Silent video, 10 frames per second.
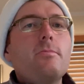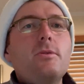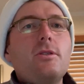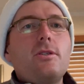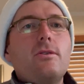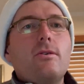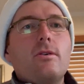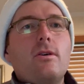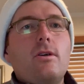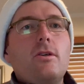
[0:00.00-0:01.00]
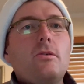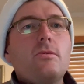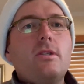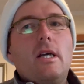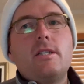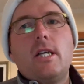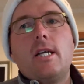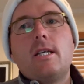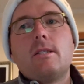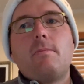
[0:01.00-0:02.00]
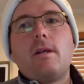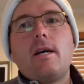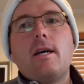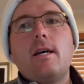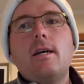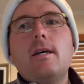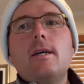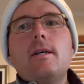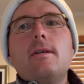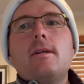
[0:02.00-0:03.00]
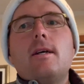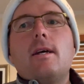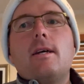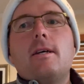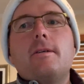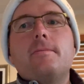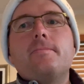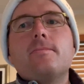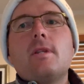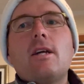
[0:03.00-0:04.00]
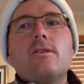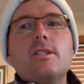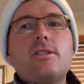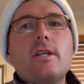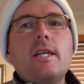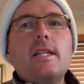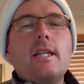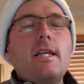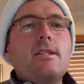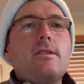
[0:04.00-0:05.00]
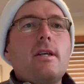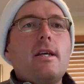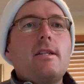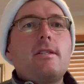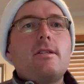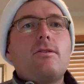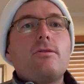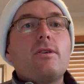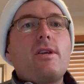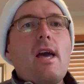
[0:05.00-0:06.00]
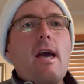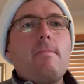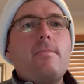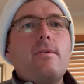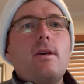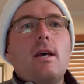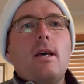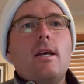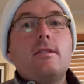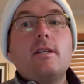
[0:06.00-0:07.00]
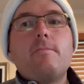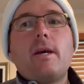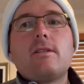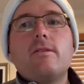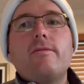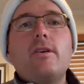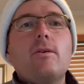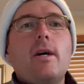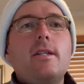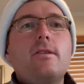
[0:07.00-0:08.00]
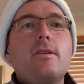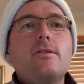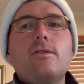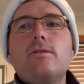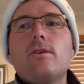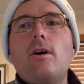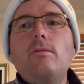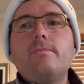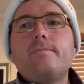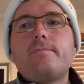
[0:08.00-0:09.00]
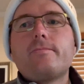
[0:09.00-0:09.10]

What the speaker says: good position on a hole, such as a player under a tree that needs to hit through a gap to get back to the fairway to continue the hole.